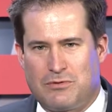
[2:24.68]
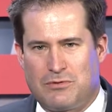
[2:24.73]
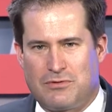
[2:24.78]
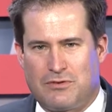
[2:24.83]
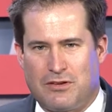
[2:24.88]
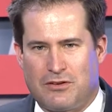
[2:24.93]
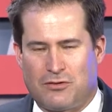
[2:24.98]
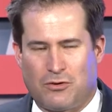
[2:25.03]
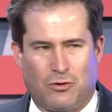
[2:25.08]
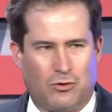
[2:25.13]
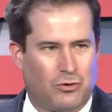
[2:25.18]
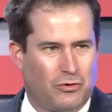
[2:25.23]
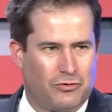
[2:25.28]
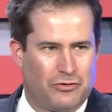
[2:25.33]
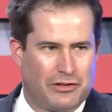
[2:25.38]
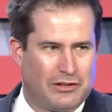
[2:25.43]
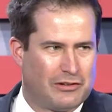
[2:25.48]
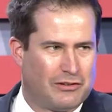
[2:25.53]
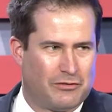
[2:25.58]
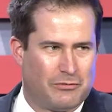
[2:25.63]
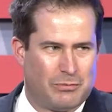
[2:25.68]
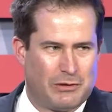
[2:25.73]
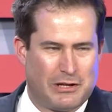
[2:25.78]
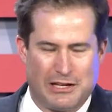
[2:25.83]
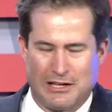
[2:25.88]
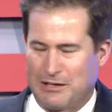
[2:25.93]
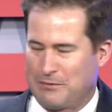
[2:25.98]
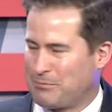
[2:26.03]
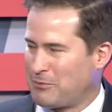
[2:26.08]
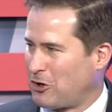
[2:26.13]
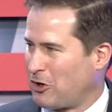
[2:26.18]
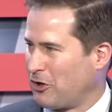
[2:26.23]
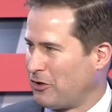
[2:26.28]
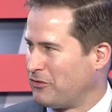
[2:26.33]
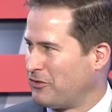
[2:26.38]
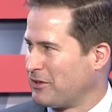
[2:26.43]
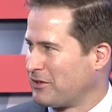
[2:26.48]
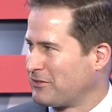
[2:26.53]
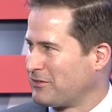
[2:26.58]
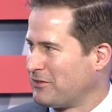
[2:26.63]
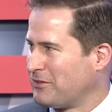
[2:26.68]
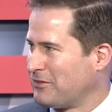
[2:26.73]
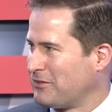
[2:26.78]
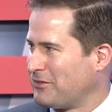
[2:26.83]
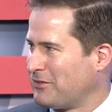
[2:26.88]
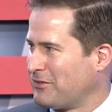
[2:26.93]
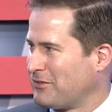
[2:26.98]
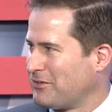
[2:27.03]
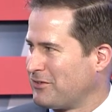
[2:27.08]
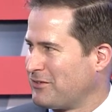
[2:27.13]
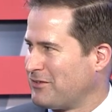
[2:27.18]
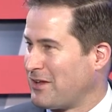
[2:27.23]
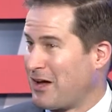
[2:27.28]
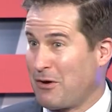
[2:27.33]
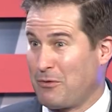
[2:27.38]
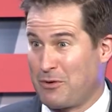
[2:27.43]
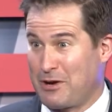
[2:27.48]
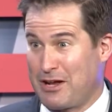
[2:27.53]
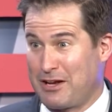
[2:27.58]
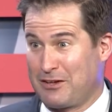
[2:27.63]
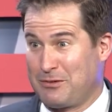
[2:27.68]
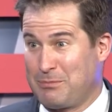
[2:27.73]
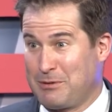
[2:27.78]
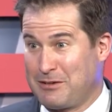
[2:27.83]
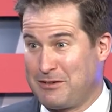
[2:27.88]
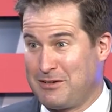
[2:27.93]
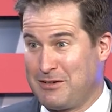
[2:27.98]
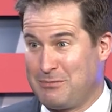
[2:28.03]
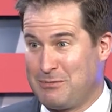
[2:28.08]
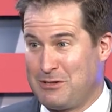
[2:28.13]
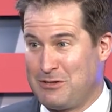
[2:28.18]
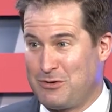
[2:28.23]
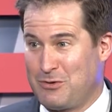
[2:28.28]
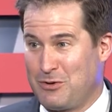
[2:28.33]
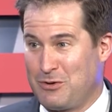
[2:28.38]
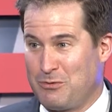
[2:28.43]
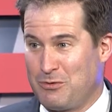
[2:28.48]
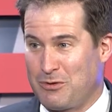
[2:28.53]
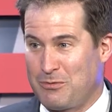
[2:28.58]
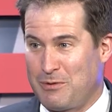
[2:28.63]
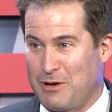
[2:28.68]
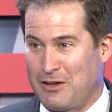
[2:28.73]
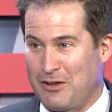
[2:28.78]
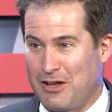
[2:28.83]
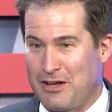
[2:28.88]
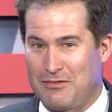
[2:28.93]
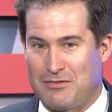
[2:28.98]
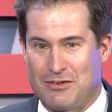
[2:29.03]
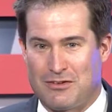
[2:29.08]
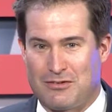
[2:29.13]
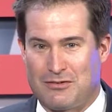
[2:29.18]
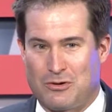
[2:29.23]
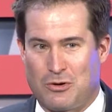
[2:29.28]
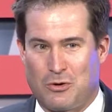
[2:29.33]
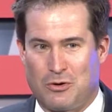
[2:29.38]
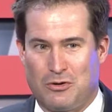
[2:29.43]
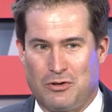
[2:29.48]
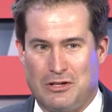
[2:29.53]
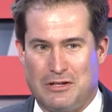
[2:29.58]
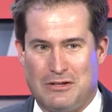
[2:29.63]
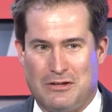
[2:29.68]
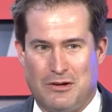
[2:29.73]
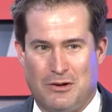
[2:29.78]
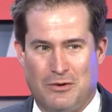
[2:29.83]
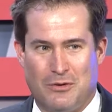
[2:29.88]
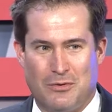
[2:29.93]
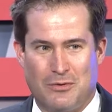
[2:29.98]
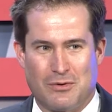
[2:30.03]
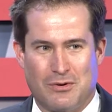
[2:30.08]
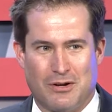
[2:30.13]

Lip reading: this whole deal of being in politics is not what I expected to be doing with my life. It's totally new.